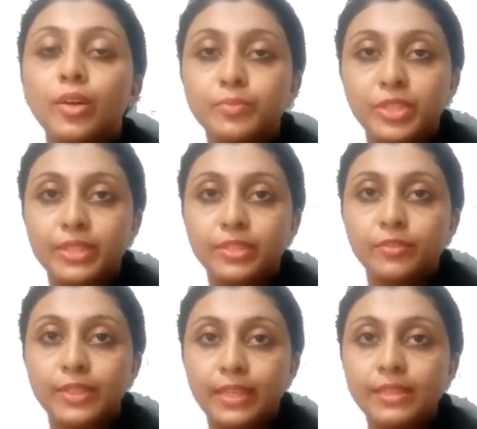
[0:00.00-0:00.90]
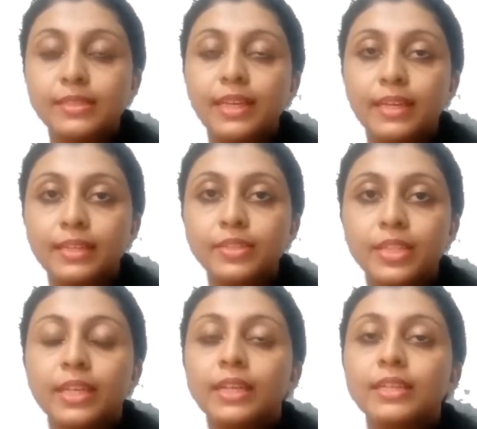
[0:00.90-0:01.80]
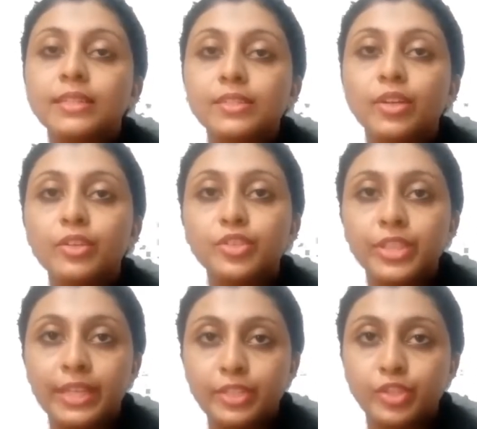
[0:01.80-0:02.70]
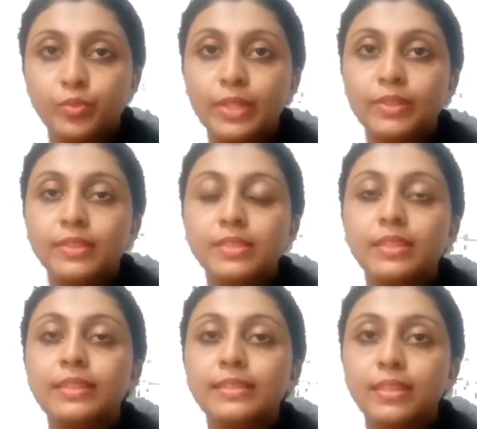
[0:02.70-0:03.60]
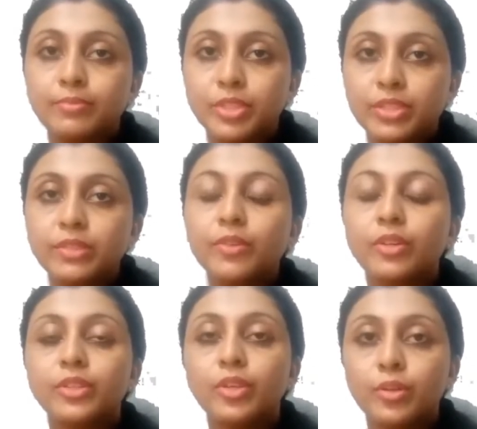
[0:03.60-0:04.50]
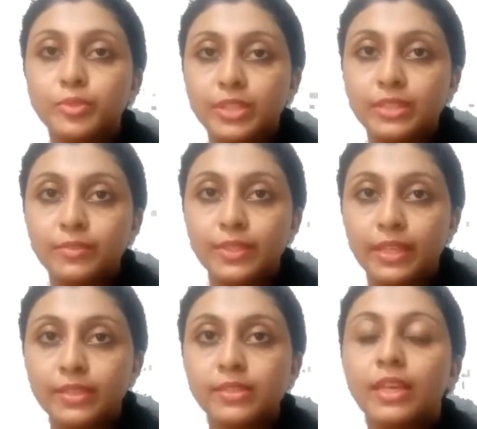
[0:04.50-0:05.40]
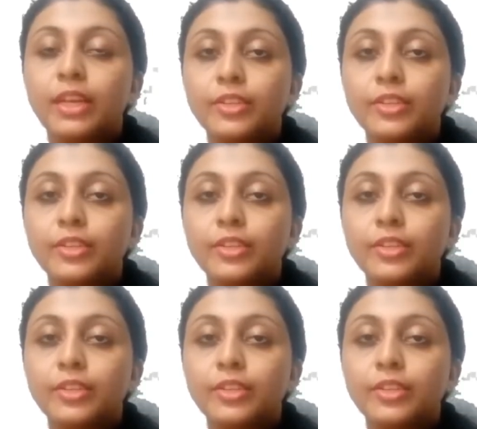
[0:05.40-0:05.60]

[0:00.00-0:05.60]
objective case and it does not change whether it is in the subjective or the objective case.